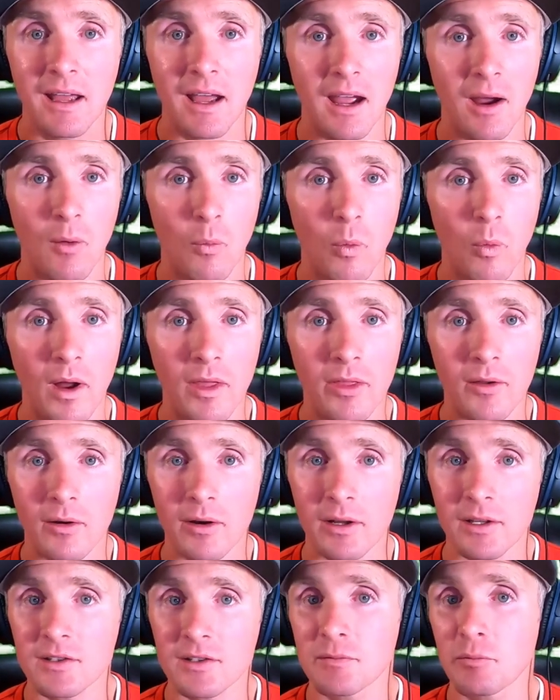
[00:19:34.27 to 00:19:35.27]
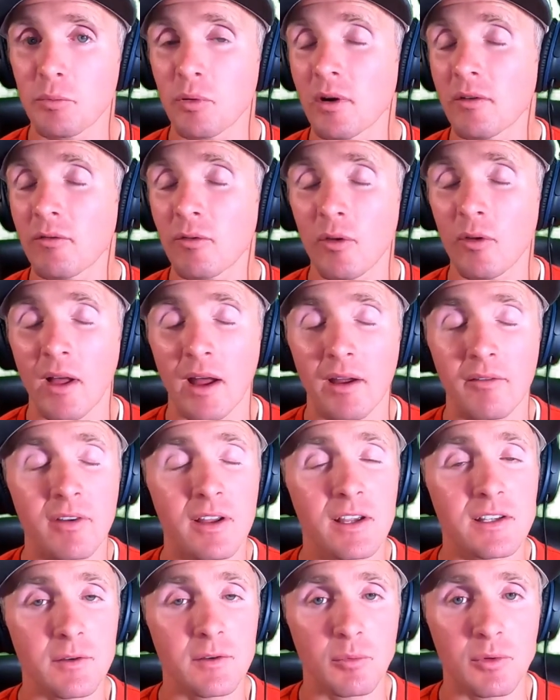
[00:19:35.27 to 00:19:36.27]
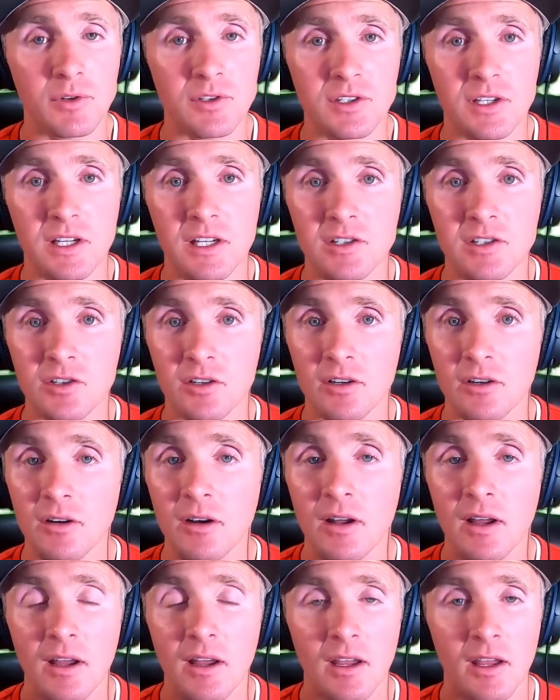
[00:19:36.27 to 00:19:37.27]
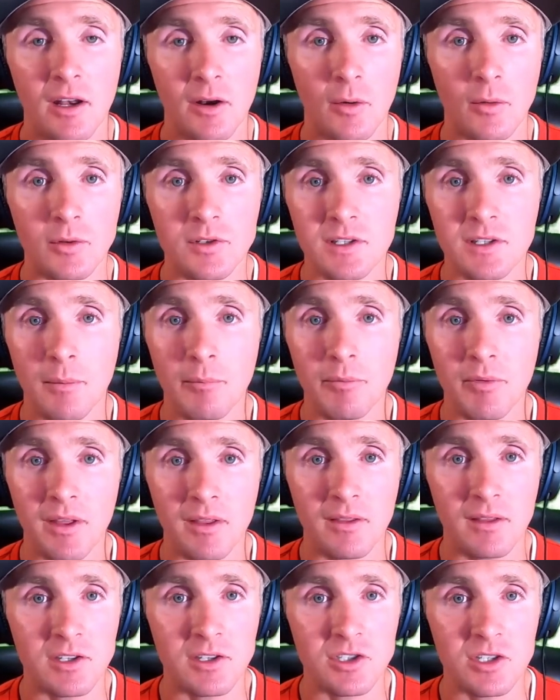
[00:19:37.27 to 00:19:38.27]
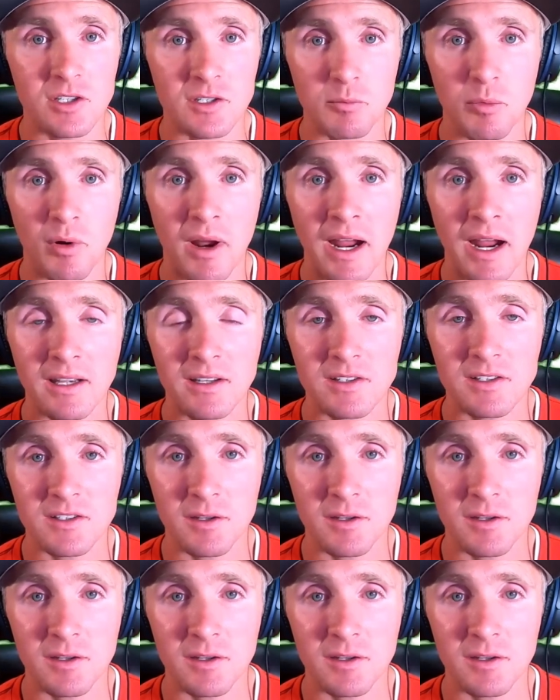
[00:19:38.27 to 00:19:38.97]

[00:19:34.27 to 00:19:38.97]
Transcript: Whether it's peripheral IVs, a procedure, something that's just practice.